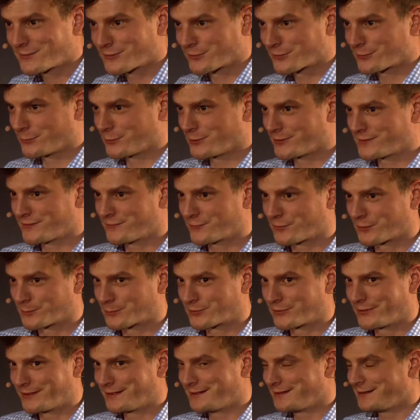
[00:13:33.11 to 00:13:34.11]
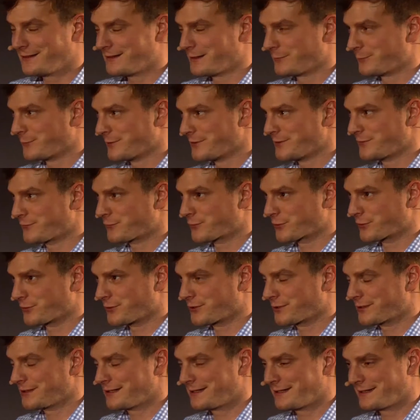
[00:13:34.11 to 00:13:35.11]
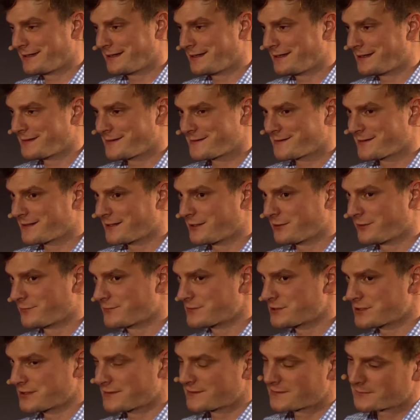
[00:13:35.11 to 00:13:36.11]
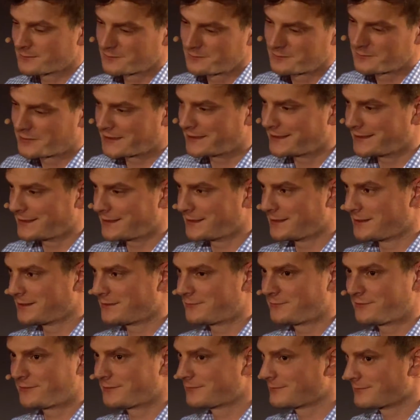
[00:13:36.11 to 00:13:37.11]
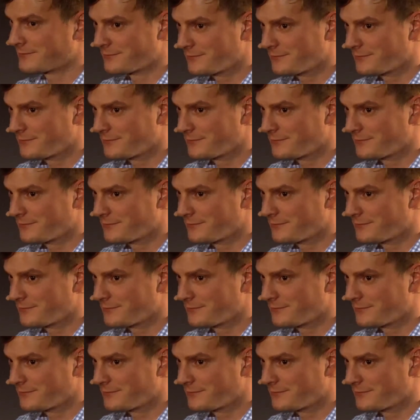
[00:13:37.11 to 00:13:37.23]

or once for print and once for online, instead of just buying it